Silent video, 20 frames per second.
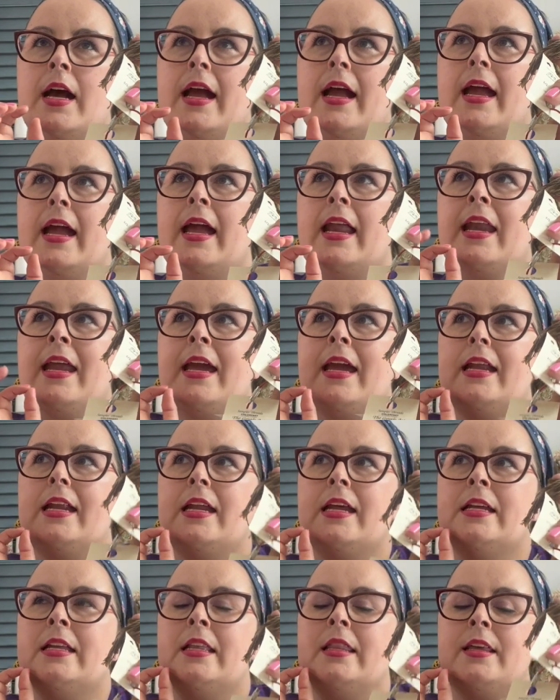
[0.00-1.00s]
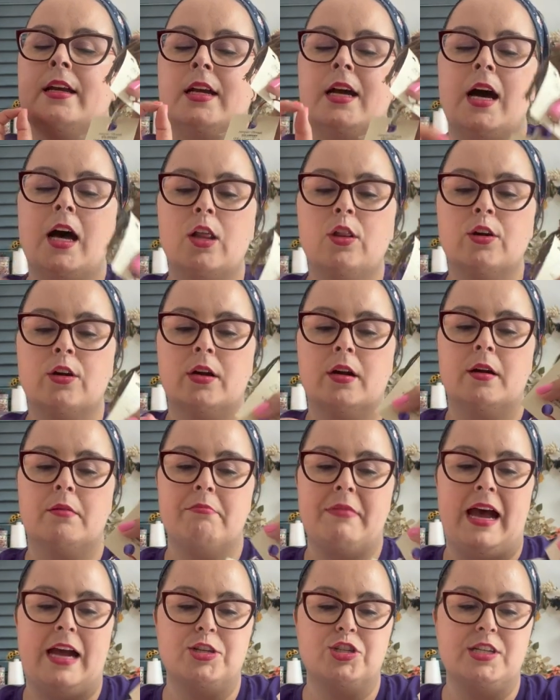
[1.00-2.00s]
And it, it, the color
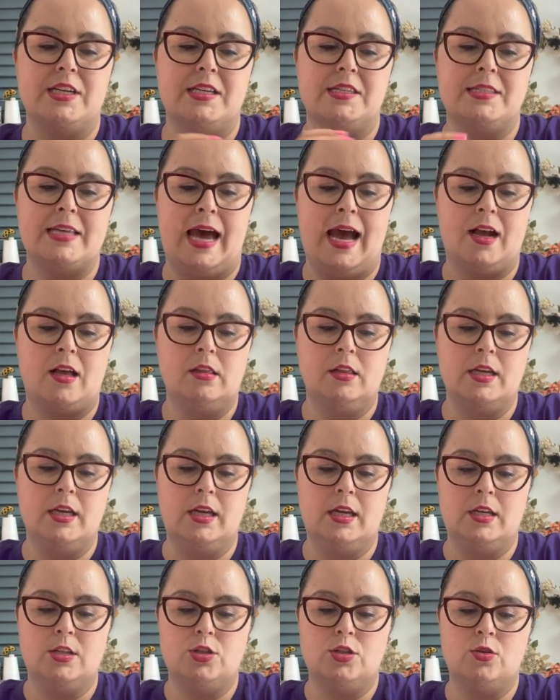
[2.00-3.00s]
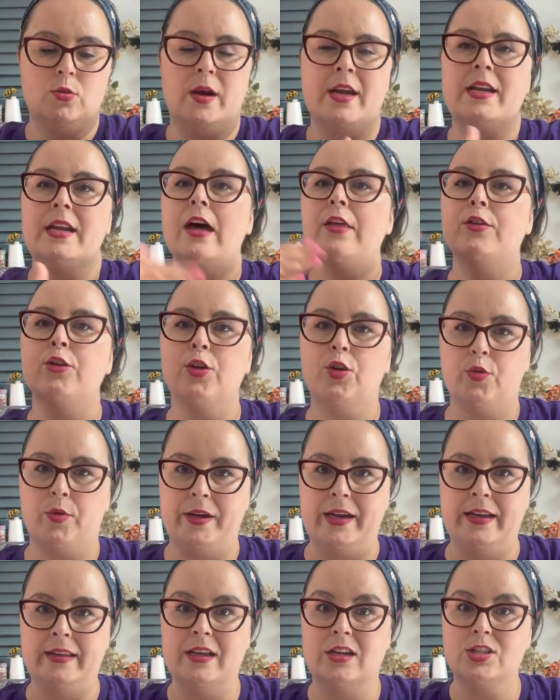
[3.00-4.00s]
matched exactly to another
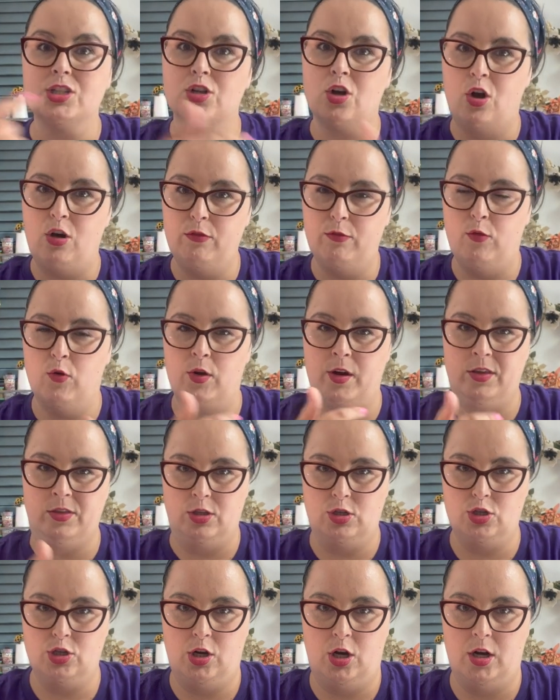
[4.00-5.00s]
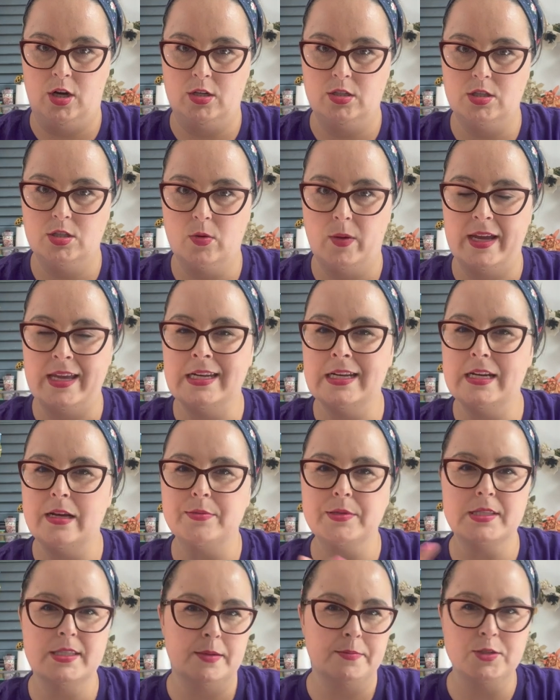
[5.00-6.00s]
green that's called for in the chart. So I ended
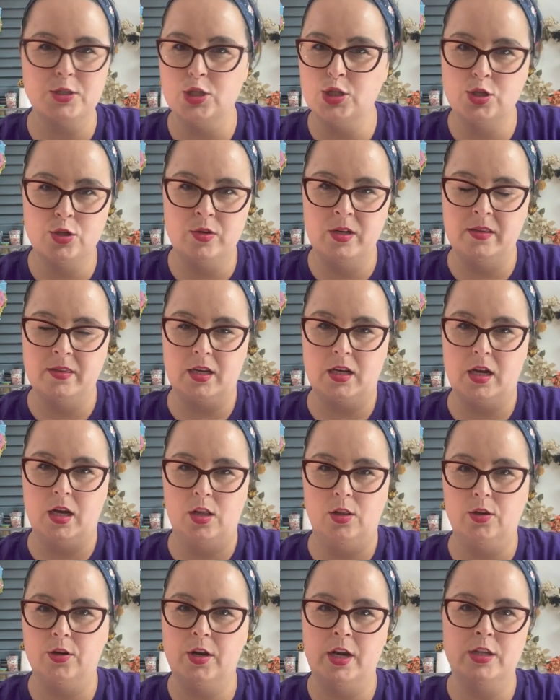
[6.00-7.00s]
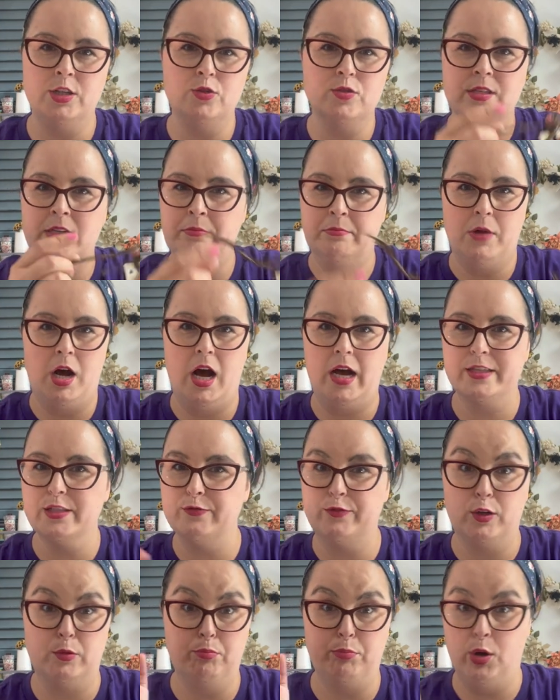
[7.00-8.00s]
up substituting the color and using moss
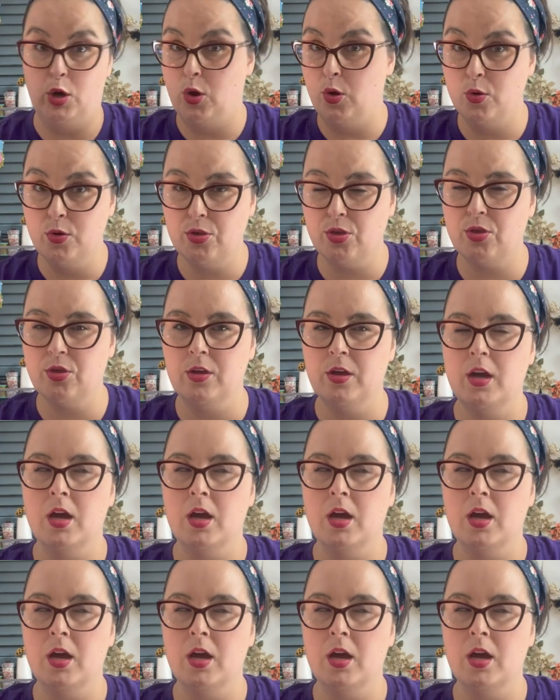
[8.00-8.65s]
for both.